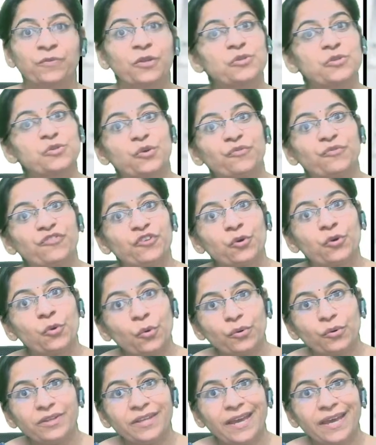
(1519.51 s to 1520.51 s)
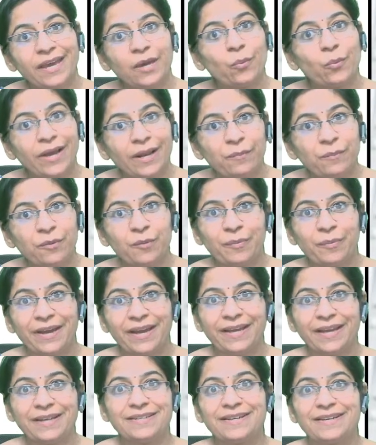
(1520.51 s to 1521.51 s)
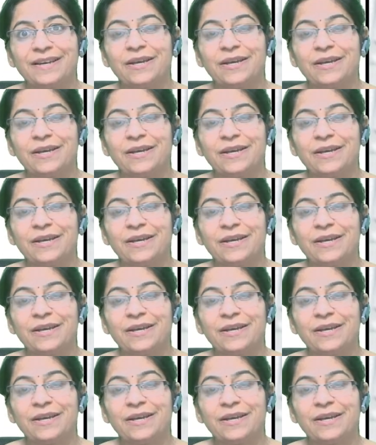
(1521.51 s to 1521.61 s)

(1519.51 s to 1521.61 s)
So if you go there well prepared,